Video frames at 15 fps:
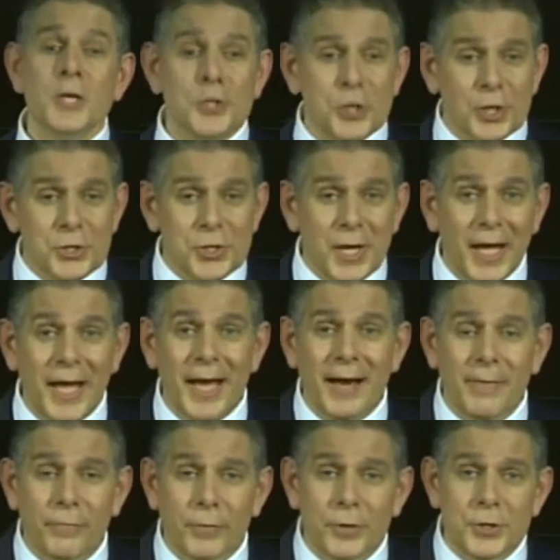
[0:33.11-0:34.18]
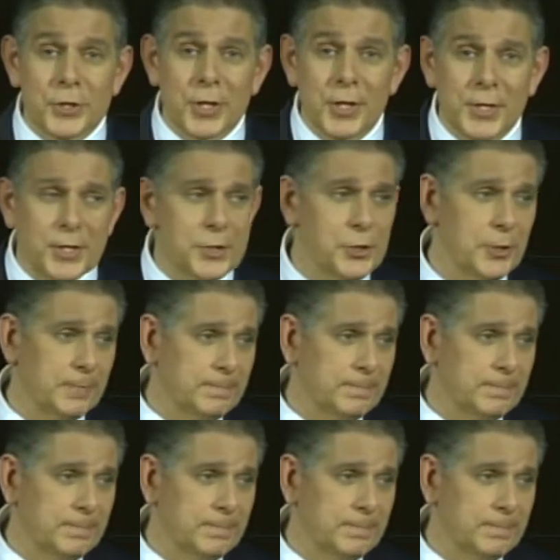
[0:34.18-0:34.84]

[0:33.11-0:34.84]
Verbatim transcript: just average condition.